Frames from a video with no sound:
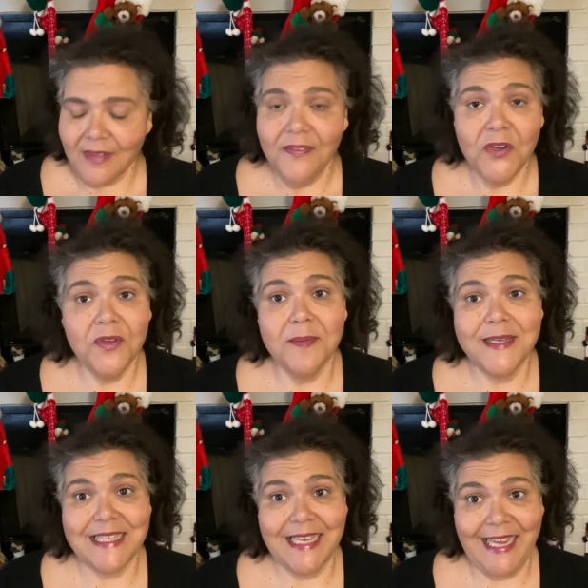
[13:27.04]
they're doing the
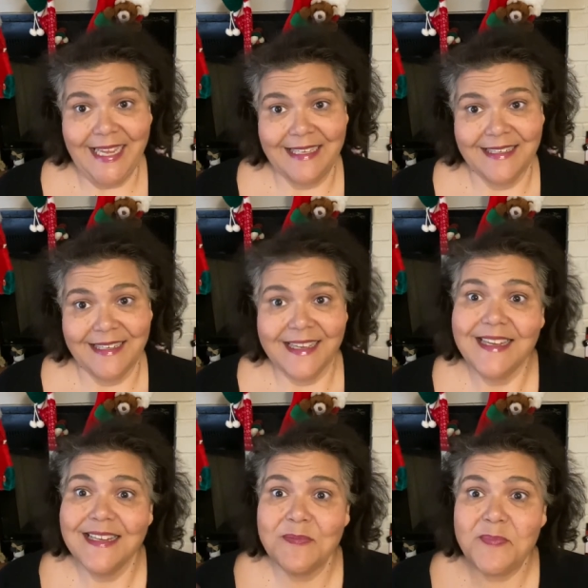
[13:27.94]
best they can.
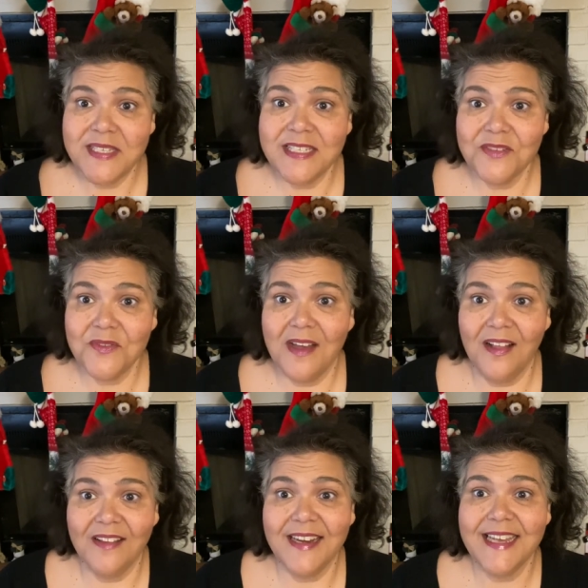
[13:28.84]
It is busy during the
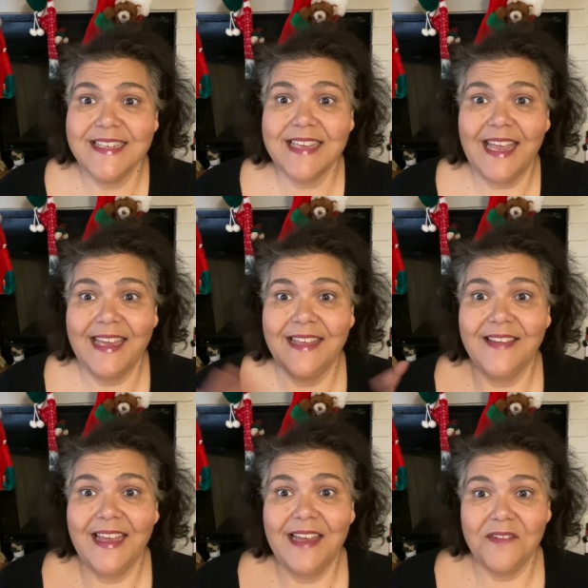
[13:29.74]
holidays, and
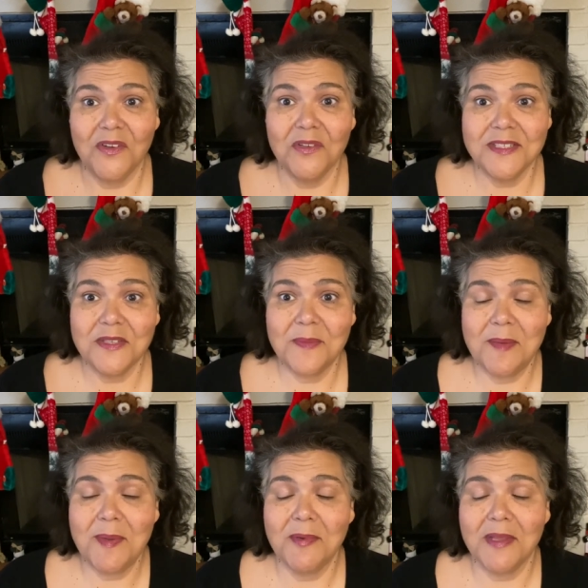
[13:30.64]
they have only so many
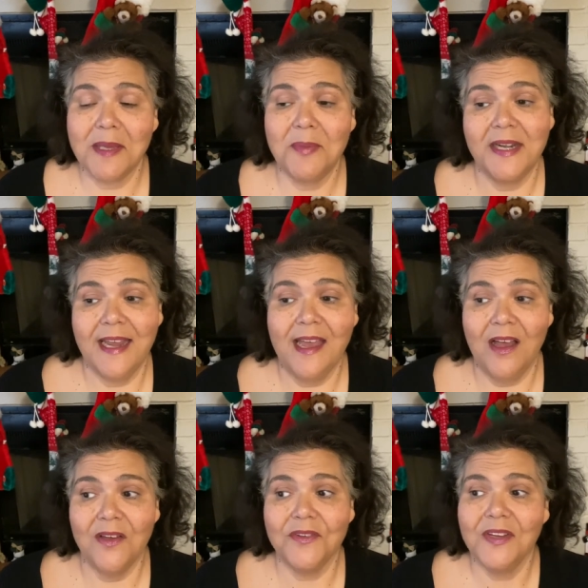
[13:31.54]
people that can put it
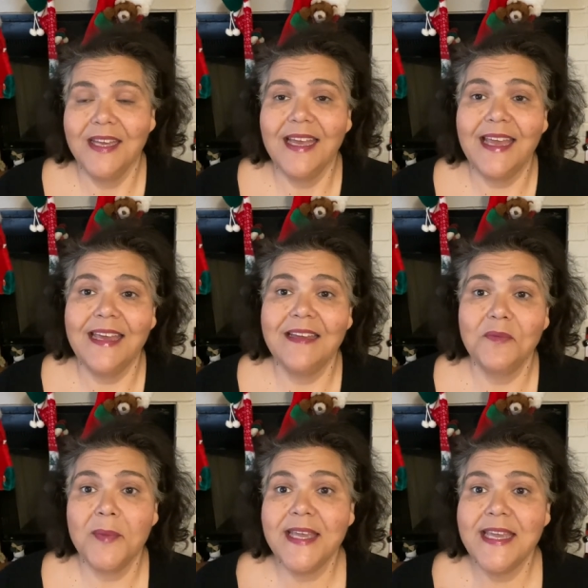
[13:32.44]
out.
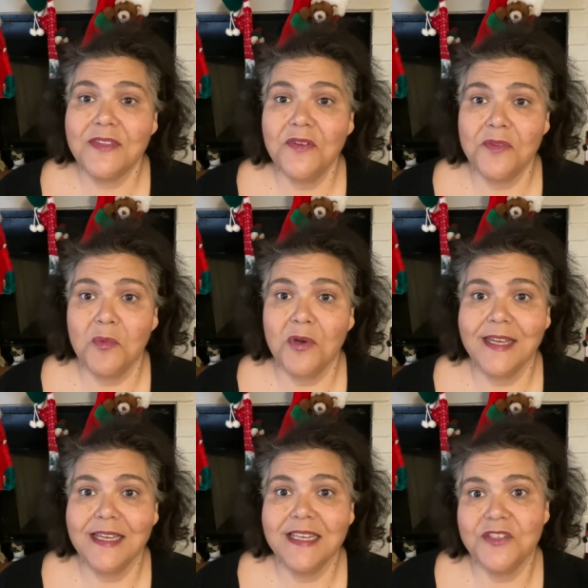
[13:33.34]
And when we get there in the
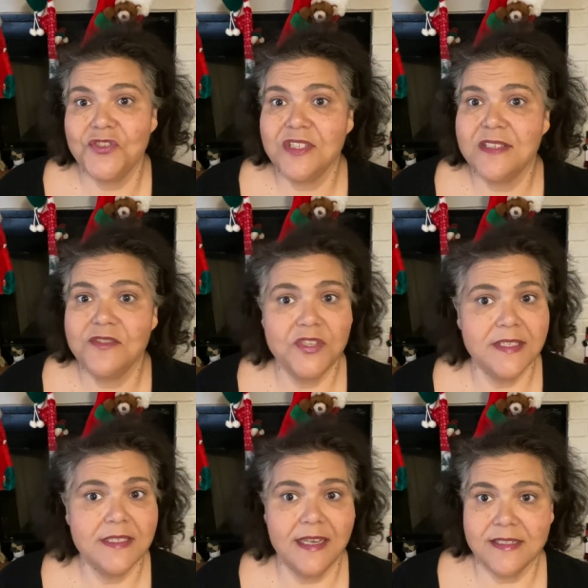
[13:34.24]
morning, it had
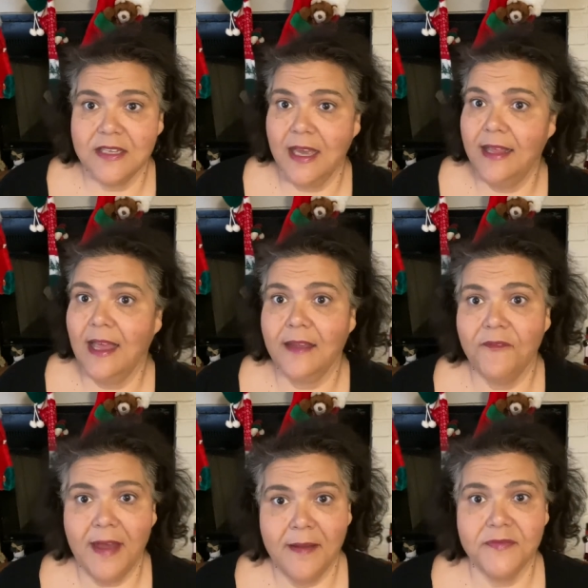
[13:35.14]
it's like
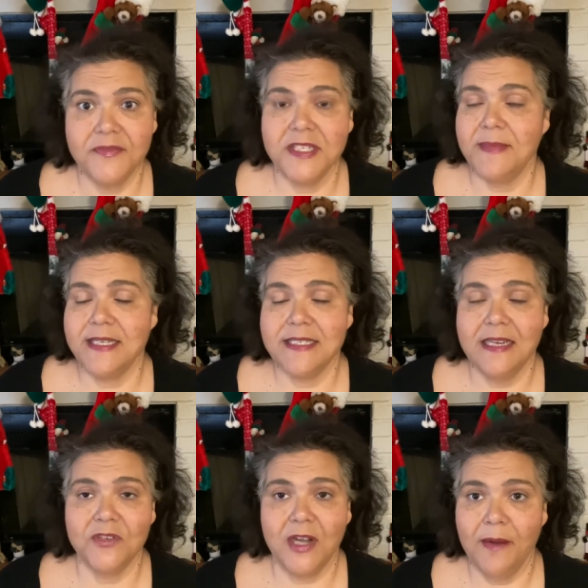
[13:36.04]
5-10 minutes
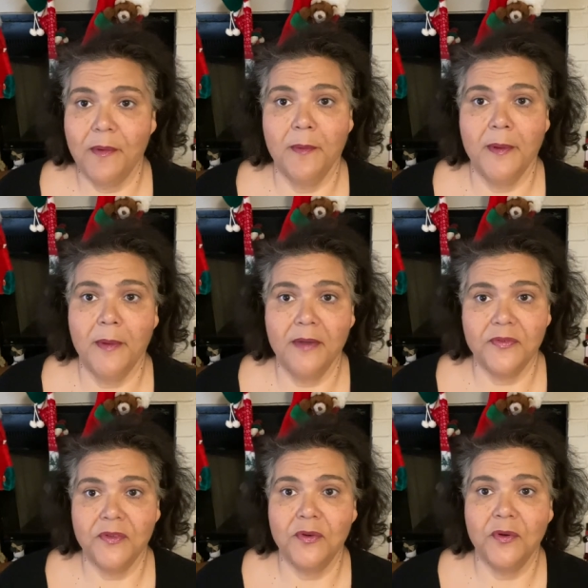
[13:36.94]
after 8 when we walk
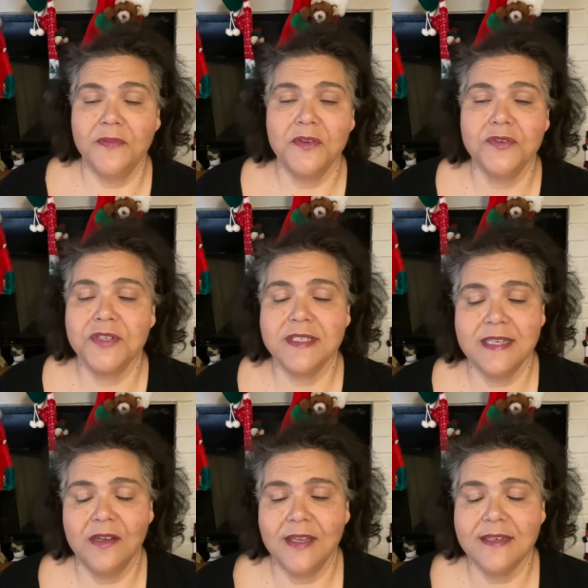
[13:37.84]
through the door, and they're just
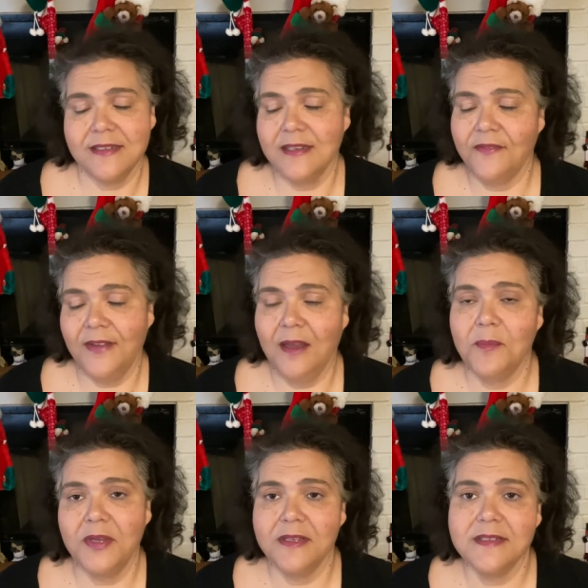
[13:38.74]
now getting stuff
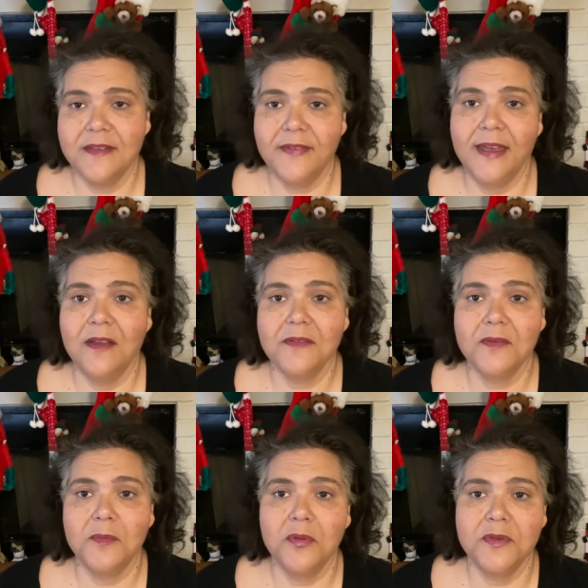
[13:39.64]
out, putting stuff out, and
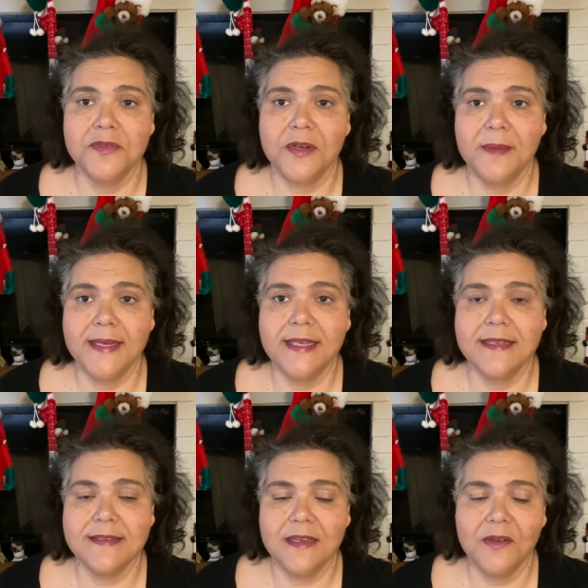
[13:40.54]
their employees are coming
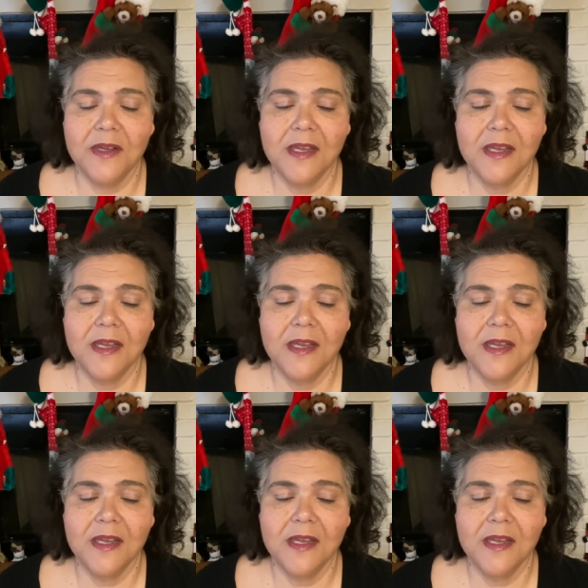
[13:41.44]
in. So